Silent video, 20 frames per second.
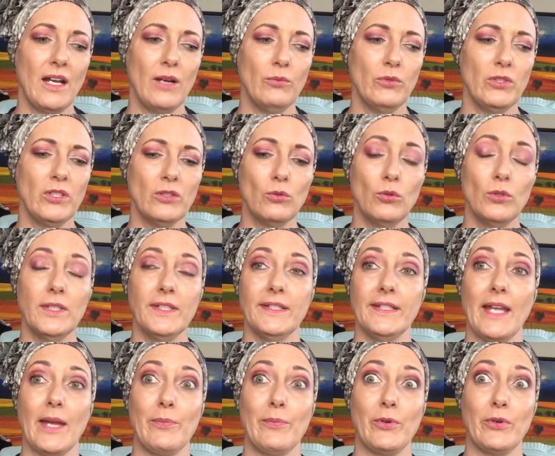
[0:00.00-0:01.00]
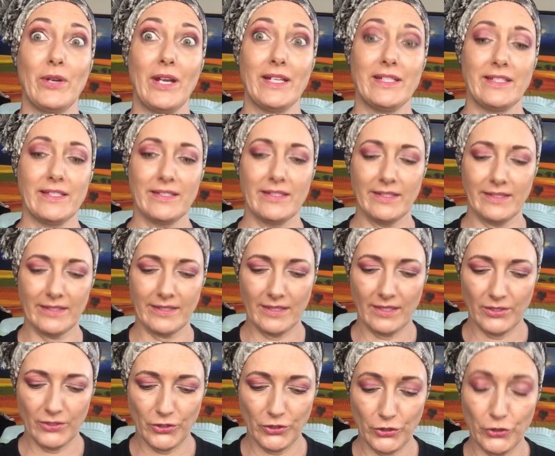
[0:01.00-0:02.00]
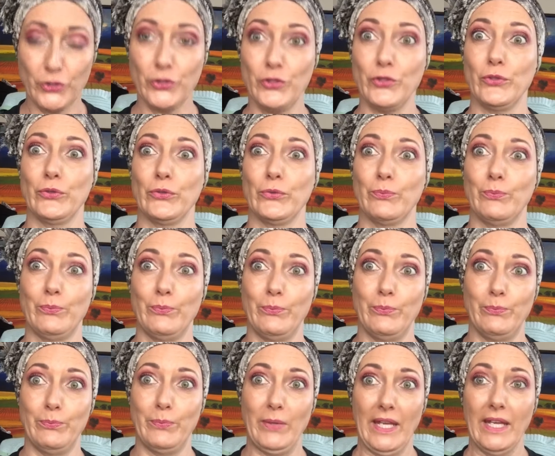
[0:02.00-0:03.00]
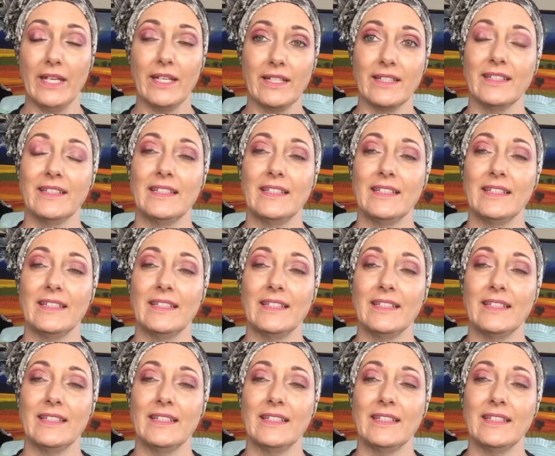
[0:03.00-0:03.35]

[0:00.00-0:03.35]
wouldn't call it an apparatus, it sounds too big.